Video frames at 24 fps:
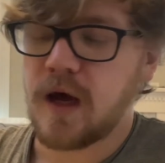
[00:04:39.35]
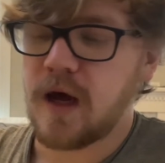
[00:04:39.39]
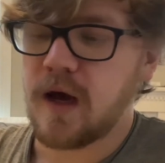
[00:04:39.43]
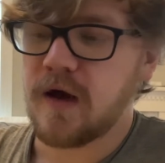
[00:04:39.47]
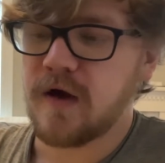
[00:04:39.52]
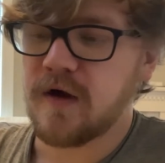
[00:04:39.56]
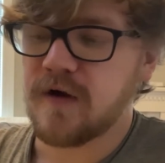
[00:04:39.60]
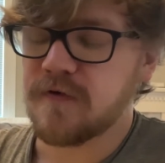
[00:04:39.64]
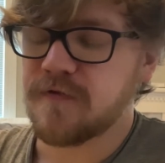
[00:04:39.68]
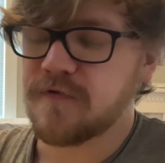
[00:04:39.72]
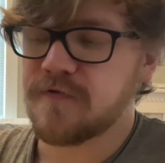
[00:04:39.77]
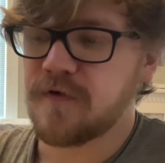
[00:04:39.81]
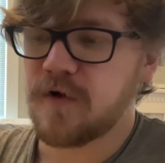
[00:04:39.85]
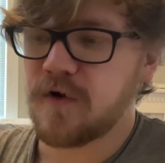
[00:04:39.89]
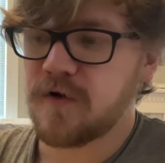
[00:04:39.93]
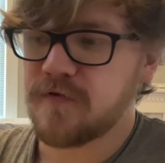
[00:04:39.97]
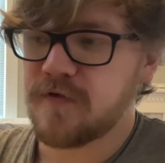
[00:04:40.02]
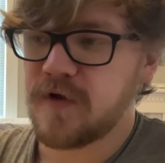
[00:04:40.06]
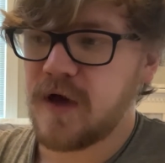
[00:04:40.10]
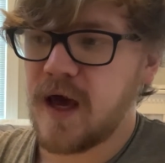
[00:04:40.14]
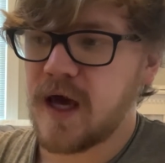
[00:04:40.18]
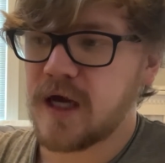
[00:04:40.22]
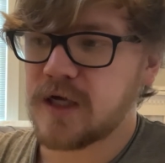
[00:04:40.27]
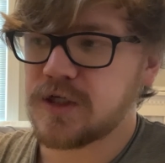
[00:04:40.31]

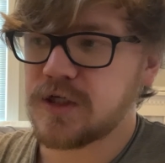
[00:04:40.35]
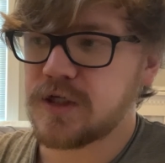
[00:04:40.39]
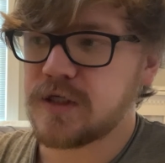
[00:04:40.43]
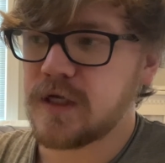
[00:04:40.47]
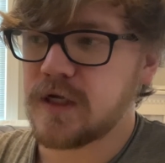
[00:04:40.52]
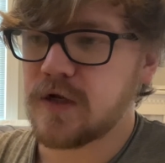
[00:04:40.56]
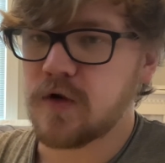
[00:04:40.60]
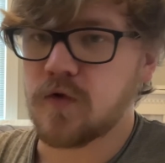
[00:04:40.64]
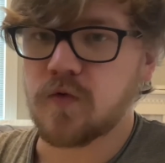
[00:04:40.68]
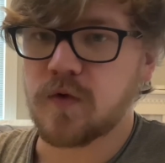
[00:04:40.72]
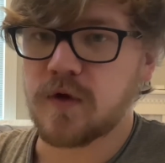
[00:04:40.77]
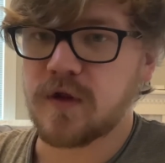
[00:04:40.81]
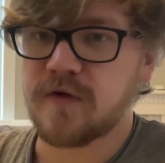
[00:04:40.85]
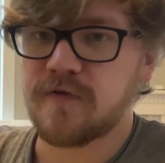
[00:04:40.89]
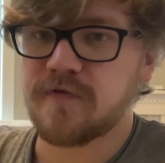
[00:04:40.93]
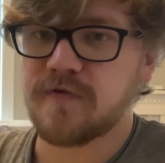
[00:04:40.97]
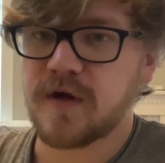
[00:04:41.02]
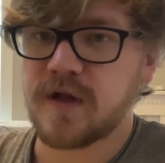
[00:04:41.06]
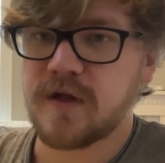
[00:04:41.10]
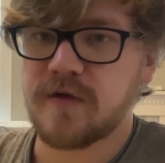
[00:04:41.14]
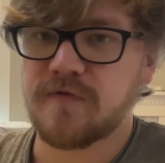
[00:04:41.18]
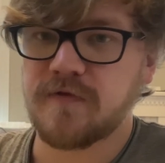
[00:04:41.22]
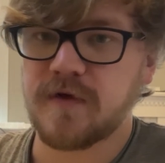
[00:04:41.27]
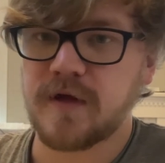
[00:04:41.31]
Farfa actually did a really
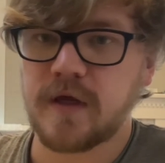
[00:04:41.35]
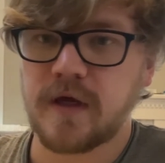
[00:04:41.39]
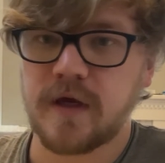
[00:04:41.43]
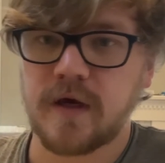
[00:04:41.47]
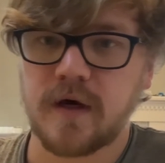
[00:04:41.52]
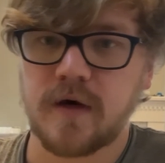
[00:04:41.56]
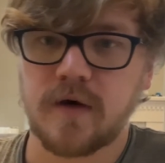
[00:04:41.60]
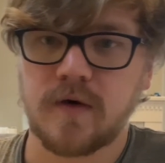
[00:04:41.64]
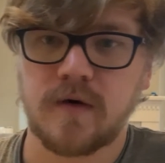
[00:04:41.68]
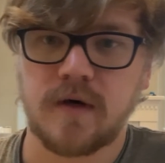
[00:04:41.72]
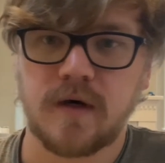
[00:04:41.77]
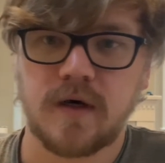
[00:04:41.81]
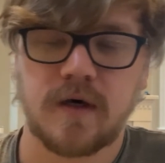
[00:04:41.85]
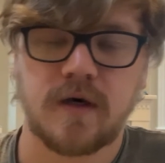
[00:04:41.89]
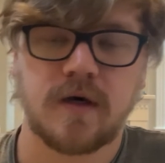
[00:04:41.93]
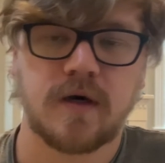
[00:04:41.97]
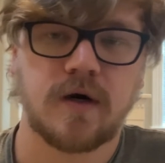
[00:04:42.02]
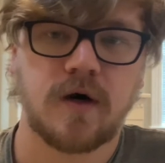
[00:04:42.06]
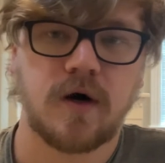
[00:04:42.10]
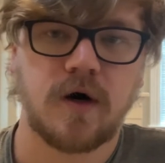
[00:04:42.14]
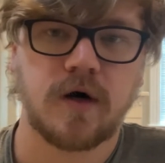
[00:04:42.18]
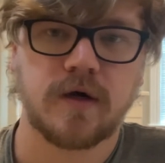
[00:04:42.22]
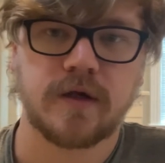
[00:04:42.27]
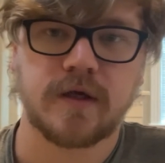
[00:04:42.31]
funny video
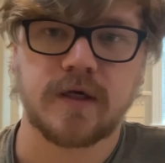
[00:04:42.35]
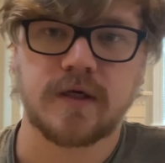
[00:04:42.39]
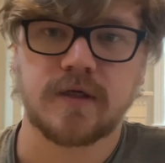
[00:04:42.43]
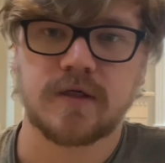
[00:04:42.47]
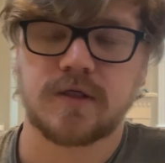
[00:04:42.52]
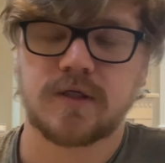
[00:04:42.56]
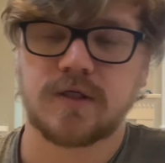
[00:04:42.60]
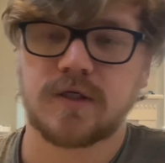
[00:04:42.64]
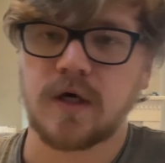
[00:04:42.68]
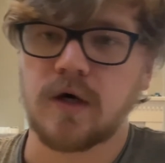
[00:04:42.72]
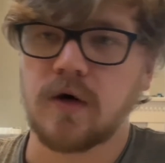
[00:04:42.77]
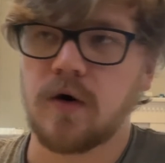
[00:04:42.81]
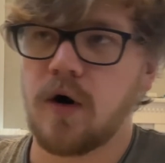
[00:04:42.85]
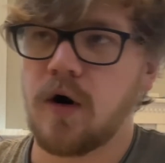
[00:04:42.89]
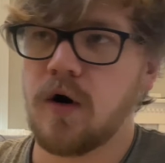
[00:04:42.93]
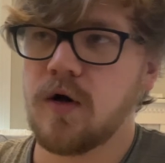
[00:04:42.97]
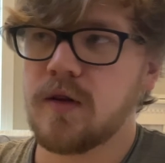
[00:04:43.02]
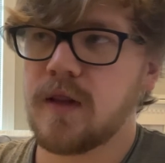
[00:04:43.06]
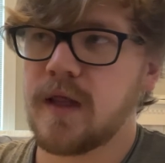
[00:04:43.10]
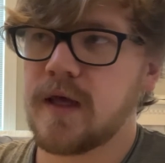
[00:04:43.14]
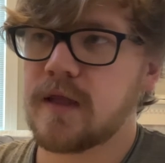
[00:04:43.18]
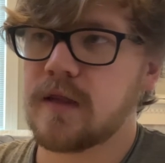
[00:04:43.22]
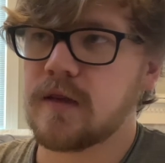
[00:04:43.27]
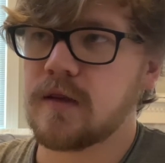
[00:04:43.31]
on it, so
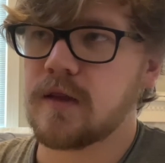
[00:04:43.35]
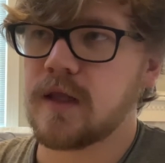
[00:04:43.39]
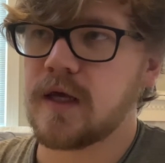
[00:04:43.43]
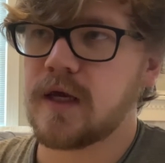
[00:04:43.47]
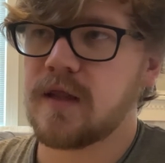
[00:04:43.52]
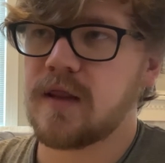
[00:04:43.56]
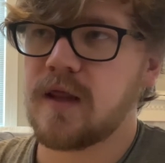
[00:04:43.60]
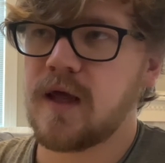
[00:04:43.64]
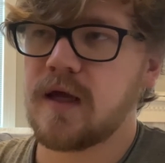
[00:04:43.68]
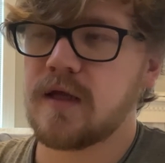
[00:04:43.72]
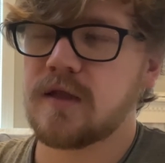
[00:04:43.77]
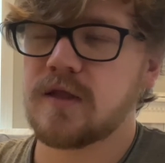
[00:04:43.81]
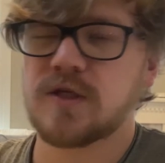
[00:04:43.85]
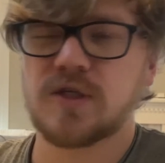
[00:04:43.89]
I'll link that